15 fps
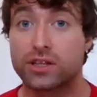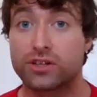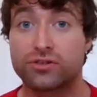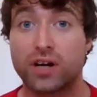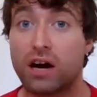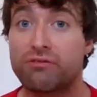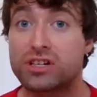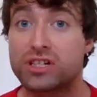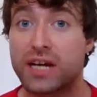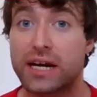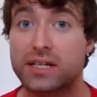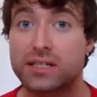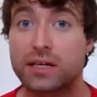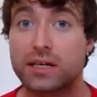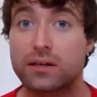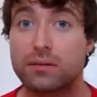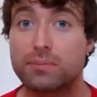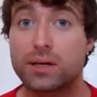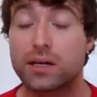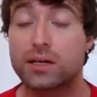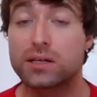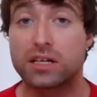They're not rejecting it
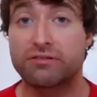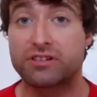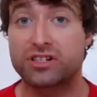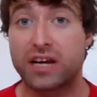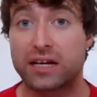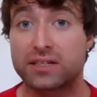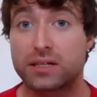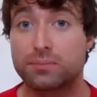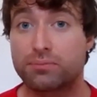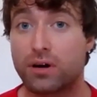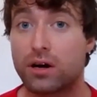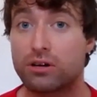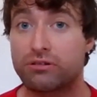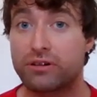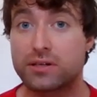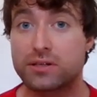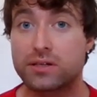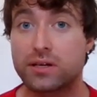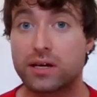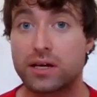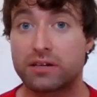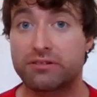because they're rejecting
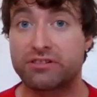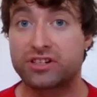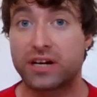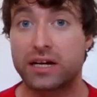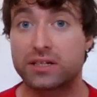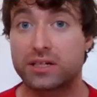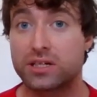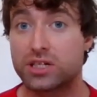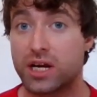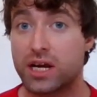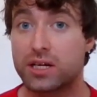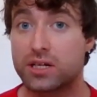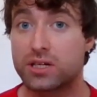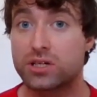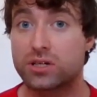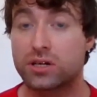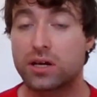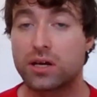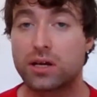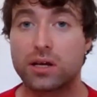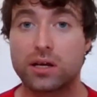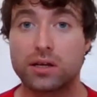progress and they're rejecting change.
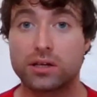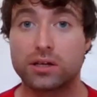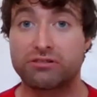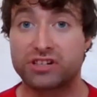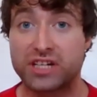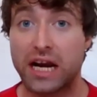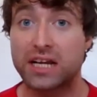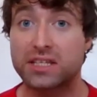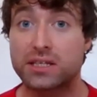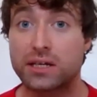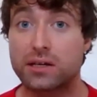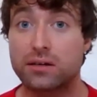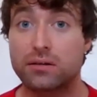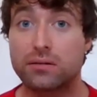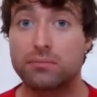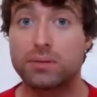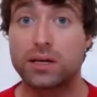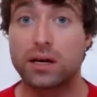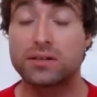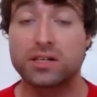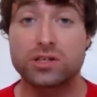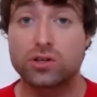They're rejecting it
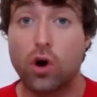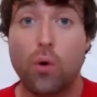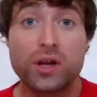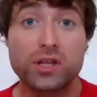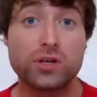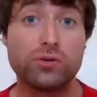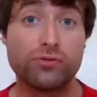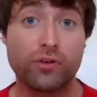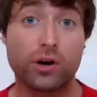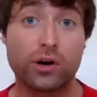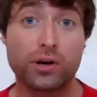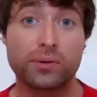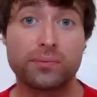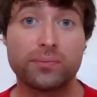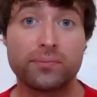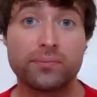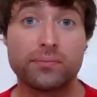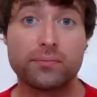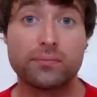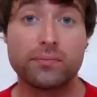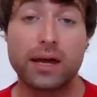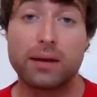because it's going too far.
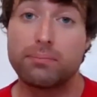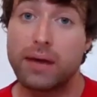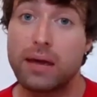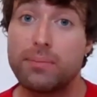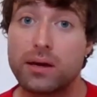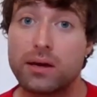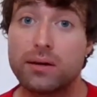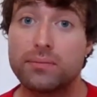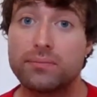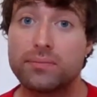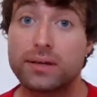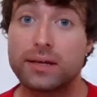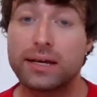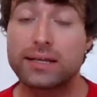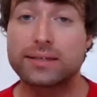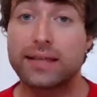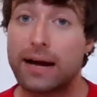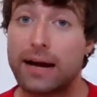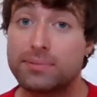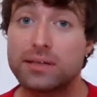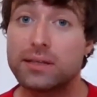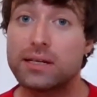And maybe it's
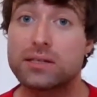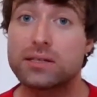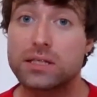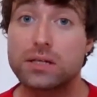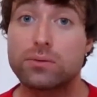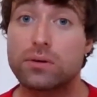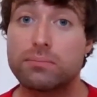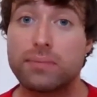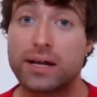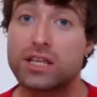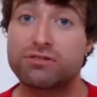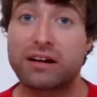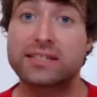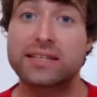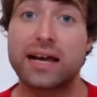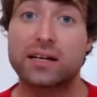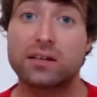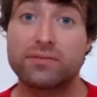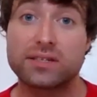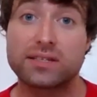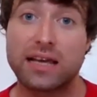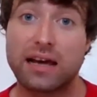time to listen to what men's rights
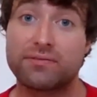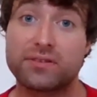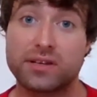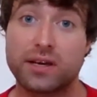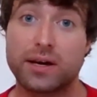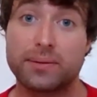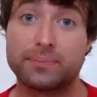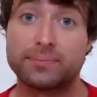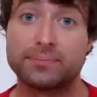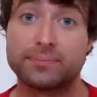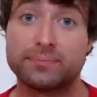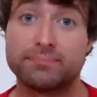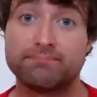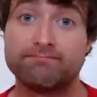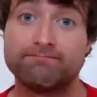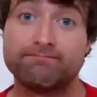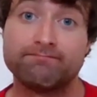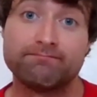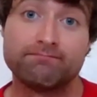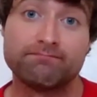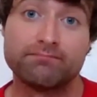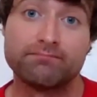activists have to say.
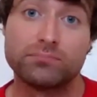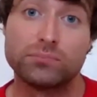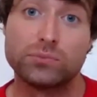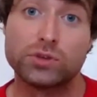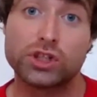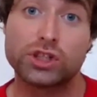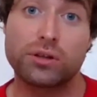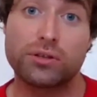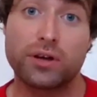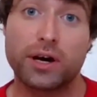Just a